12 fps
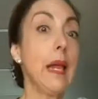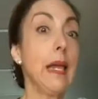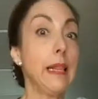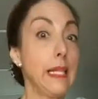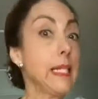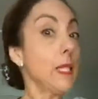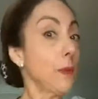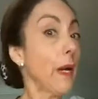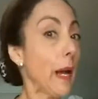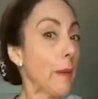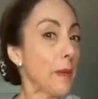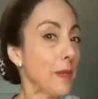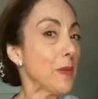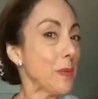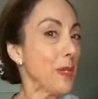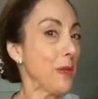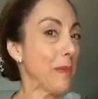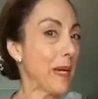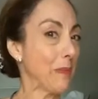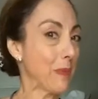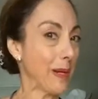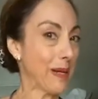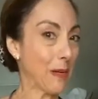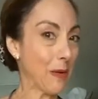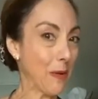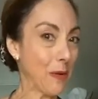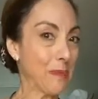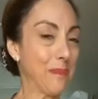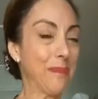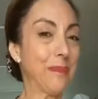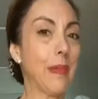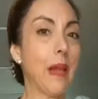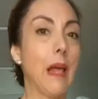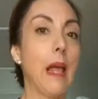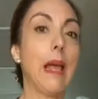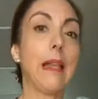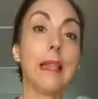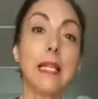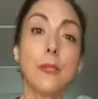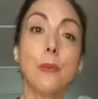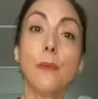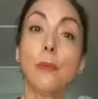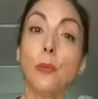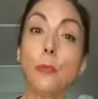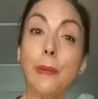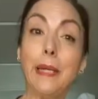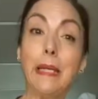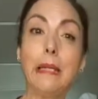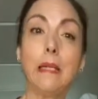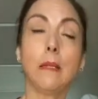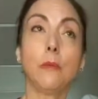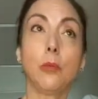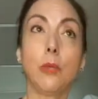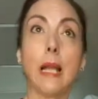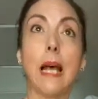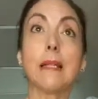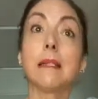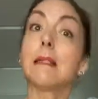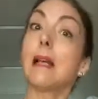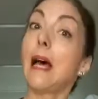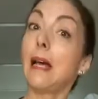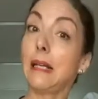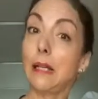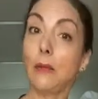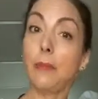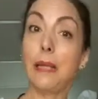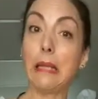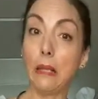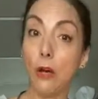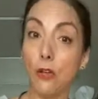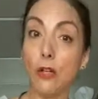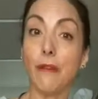This is what happens when you make bread at home. This one will last a little bit longer